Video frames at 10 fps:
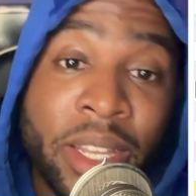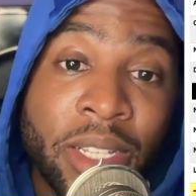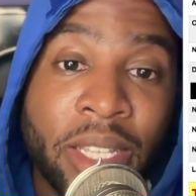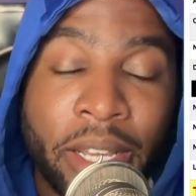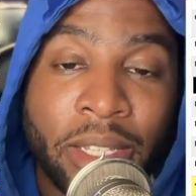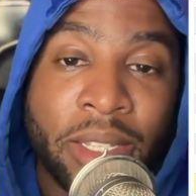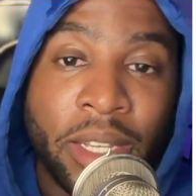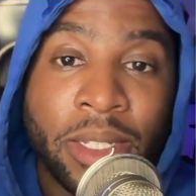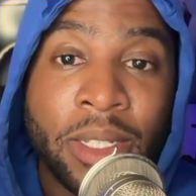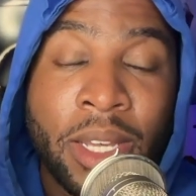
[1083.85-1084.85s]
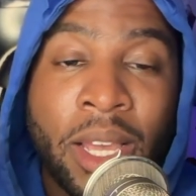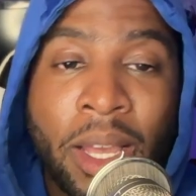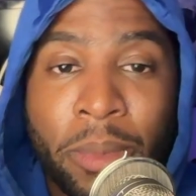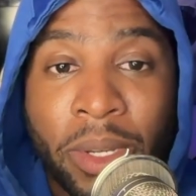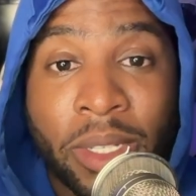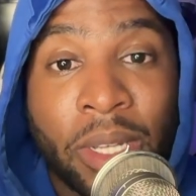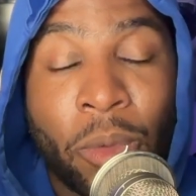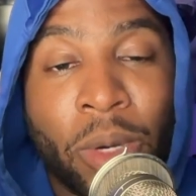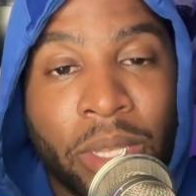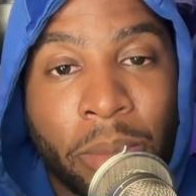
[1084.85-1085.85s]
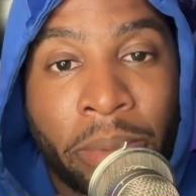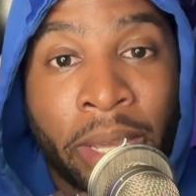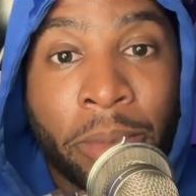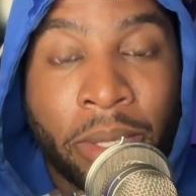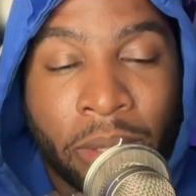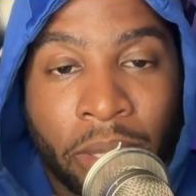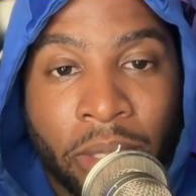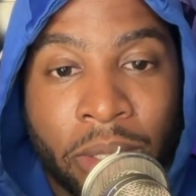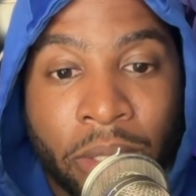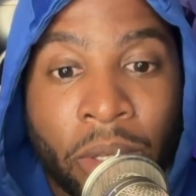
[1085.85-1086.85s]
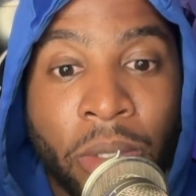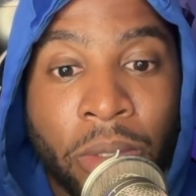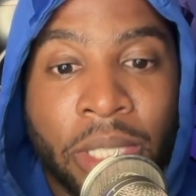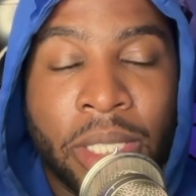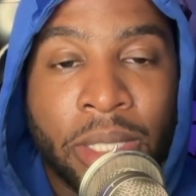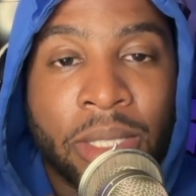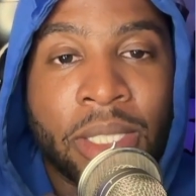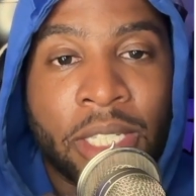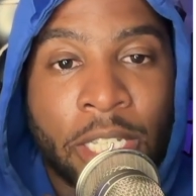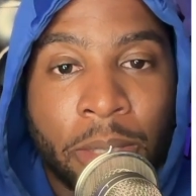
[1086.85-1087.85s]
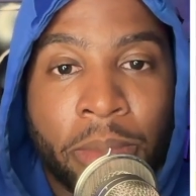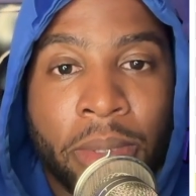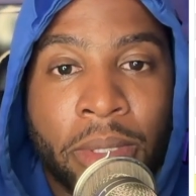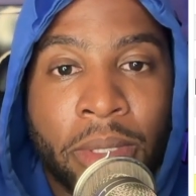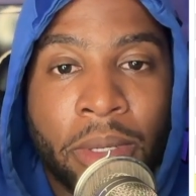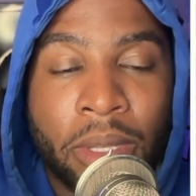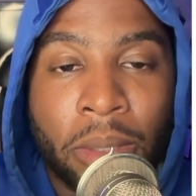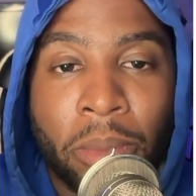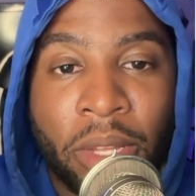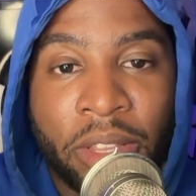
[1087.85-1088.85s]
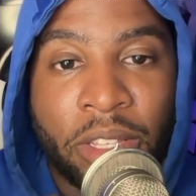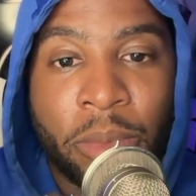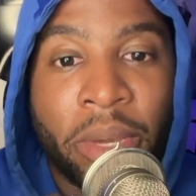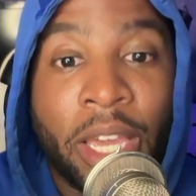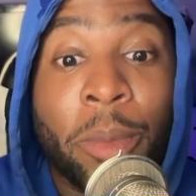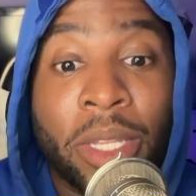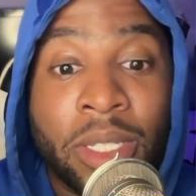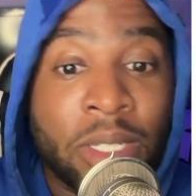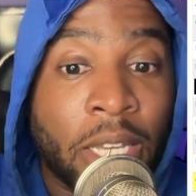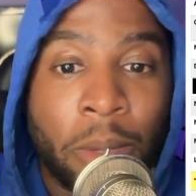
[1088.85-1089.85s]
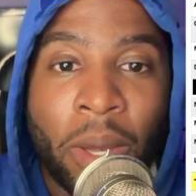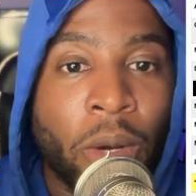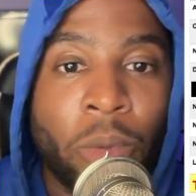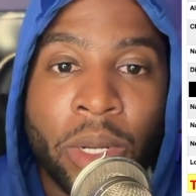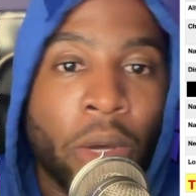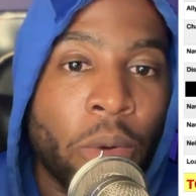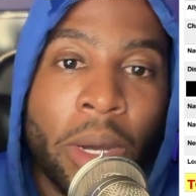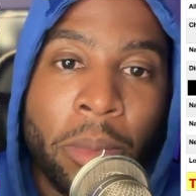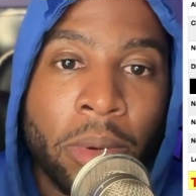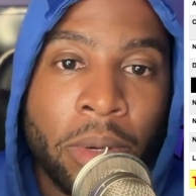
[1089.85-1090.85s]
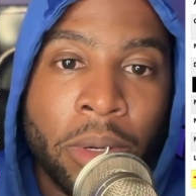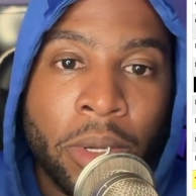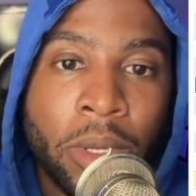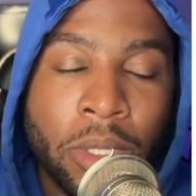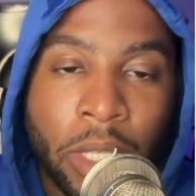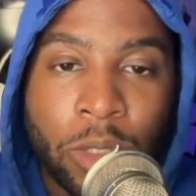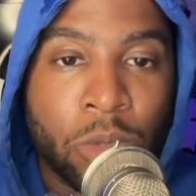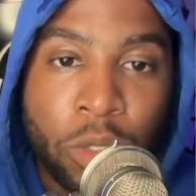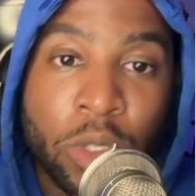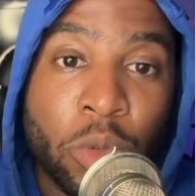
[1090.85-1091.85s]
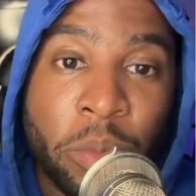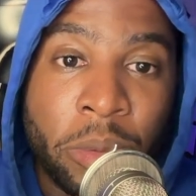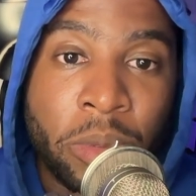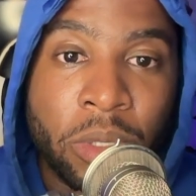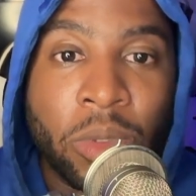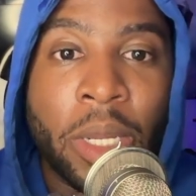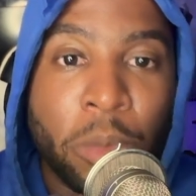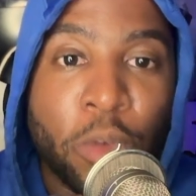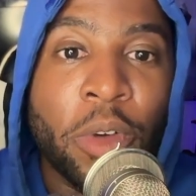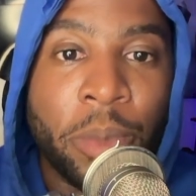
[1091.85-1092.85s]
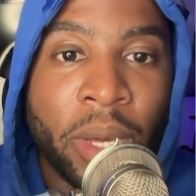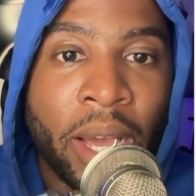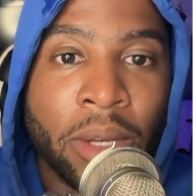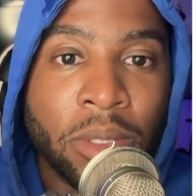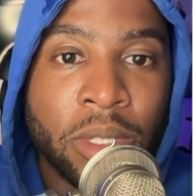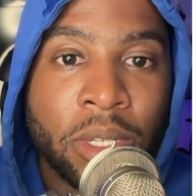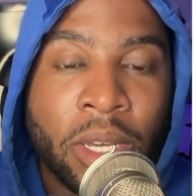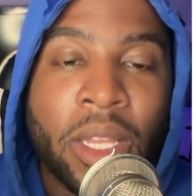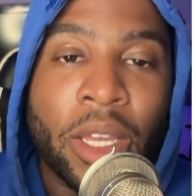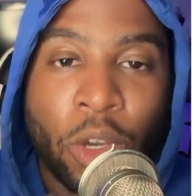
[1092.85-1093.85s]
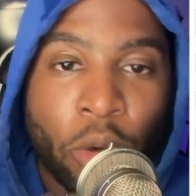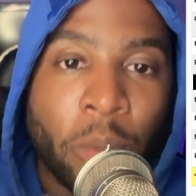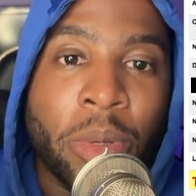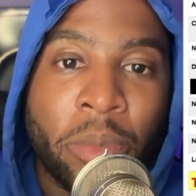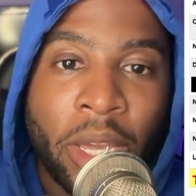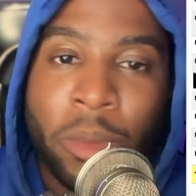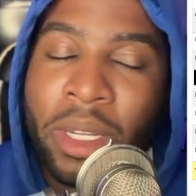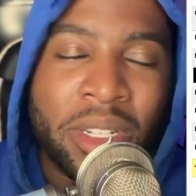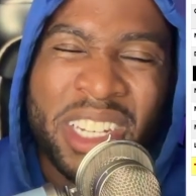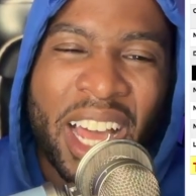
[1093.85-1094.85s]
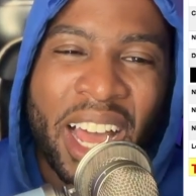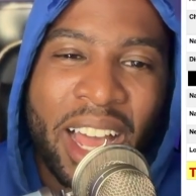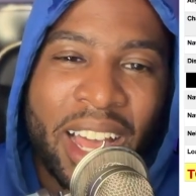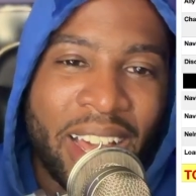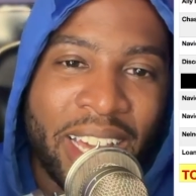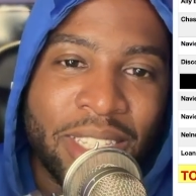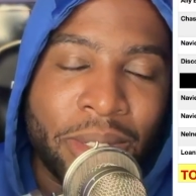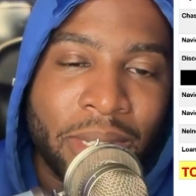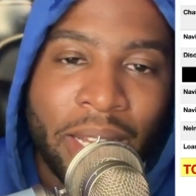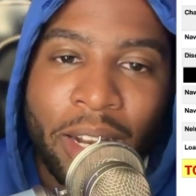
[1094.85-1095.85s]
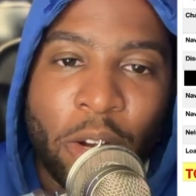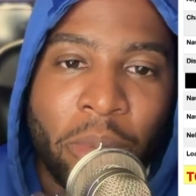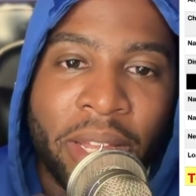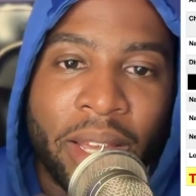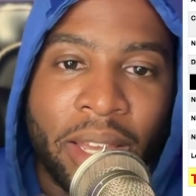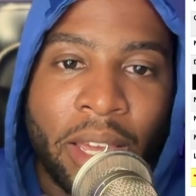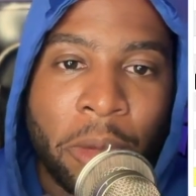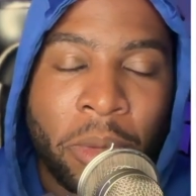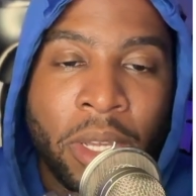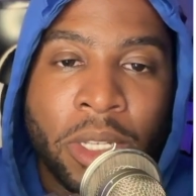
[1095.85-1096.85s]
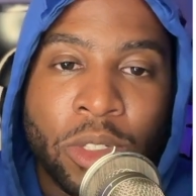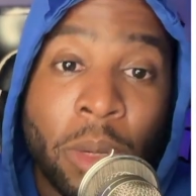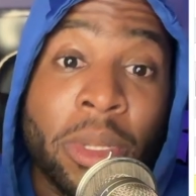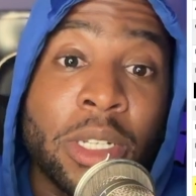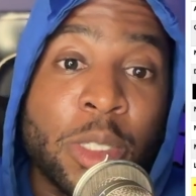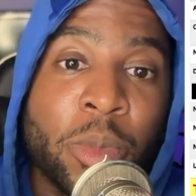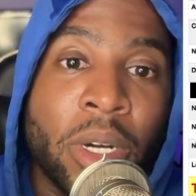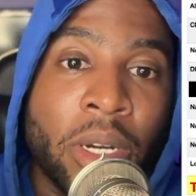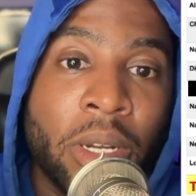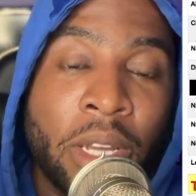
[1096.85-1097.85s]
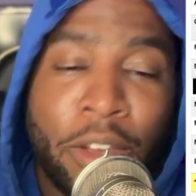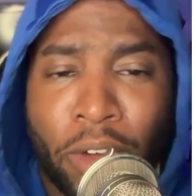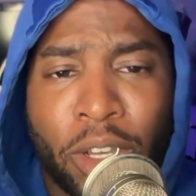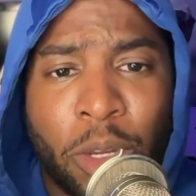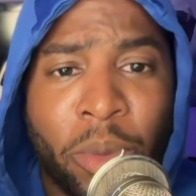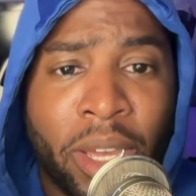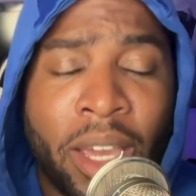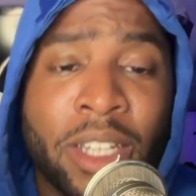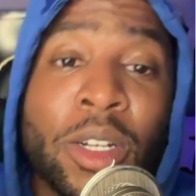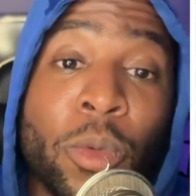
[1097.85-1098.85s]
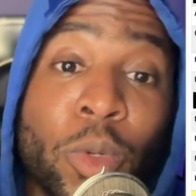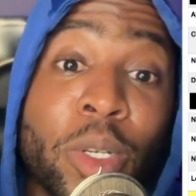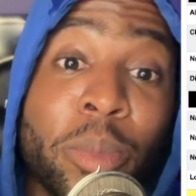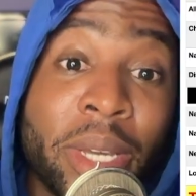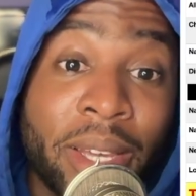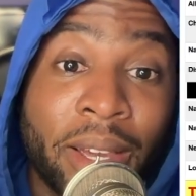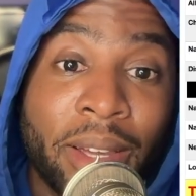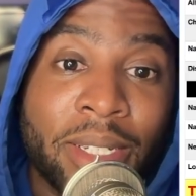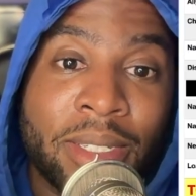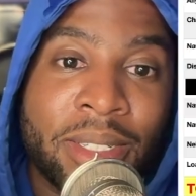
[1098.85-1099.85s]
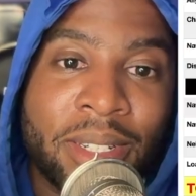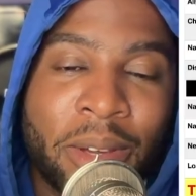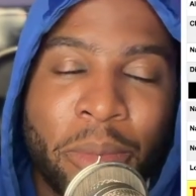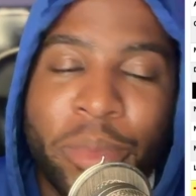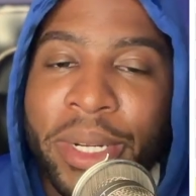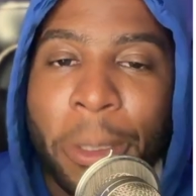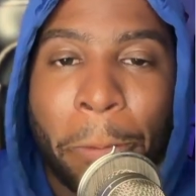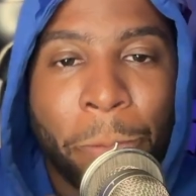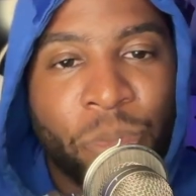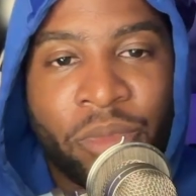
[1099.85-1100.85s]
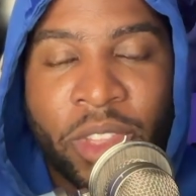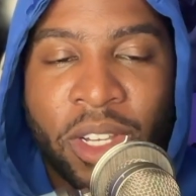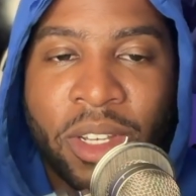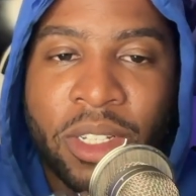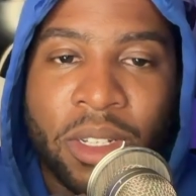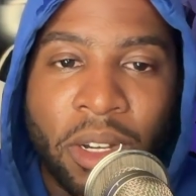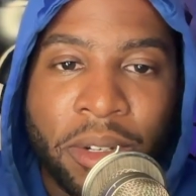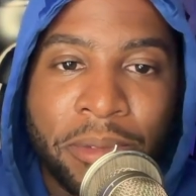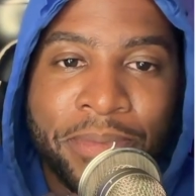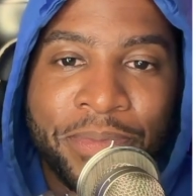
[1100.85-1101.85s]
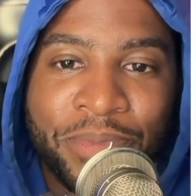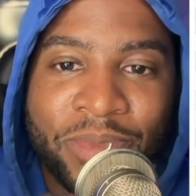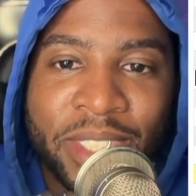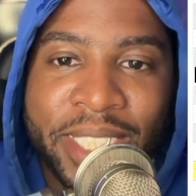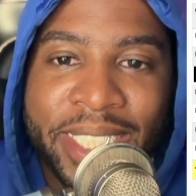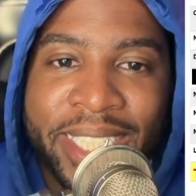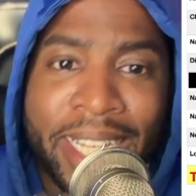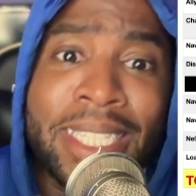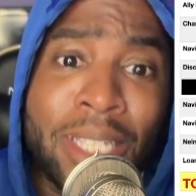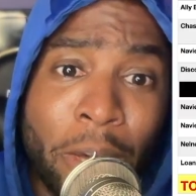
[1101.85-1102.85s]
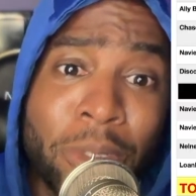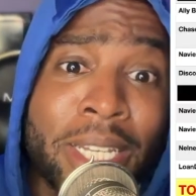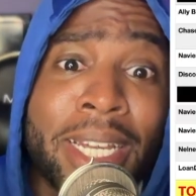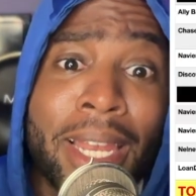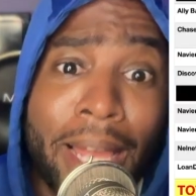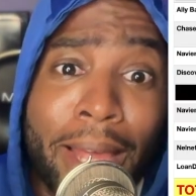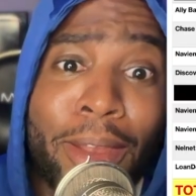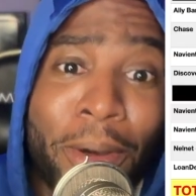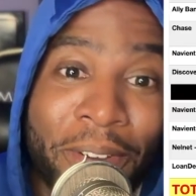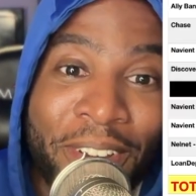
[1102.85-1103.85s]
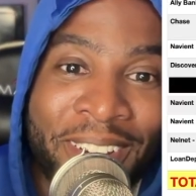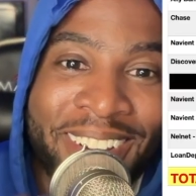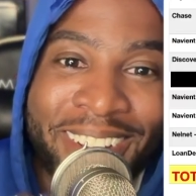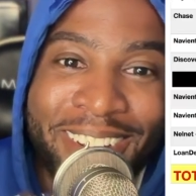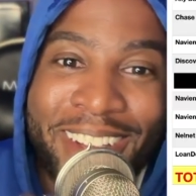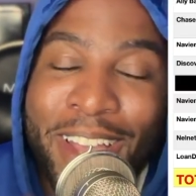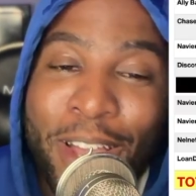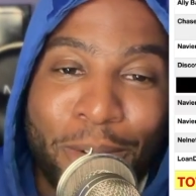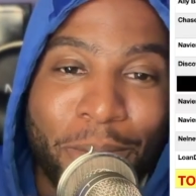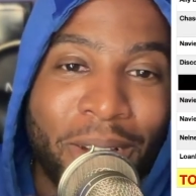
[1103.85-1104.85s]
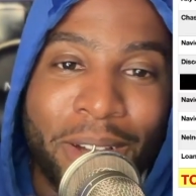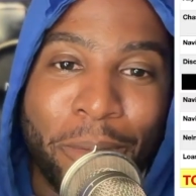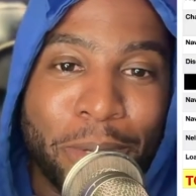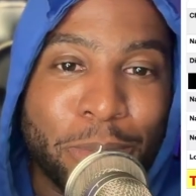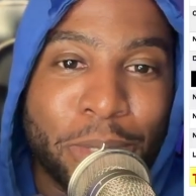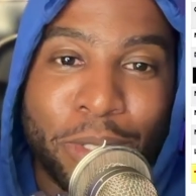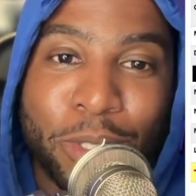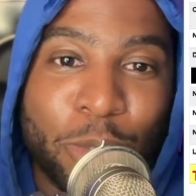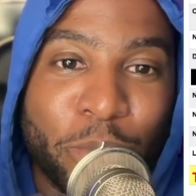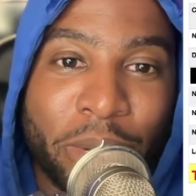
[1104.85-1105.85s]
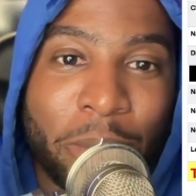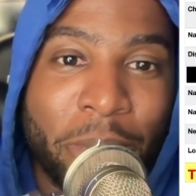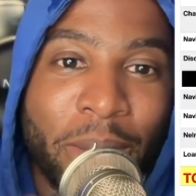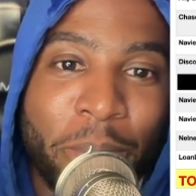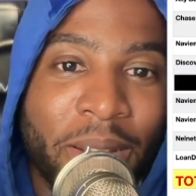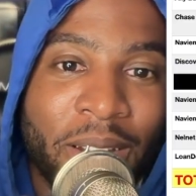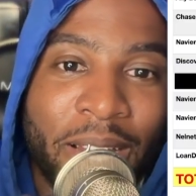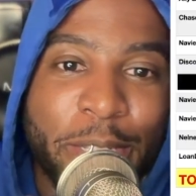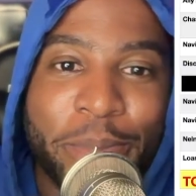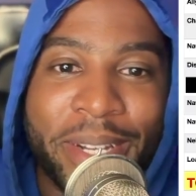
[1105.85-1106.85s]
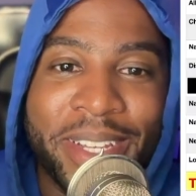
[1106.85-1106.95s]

attack the debts, because I want the payment. Like, the goal is to keep the monthly payment the same. I don't want to go up. That's usually what people do when they move up in house. They go up in payment. Nah, I ain't doing that. I don't play that game. So I play it smart. If I could pay cash, I would pay cash. But, that would take a lot longer. Most of my girls would probably be up out of the house by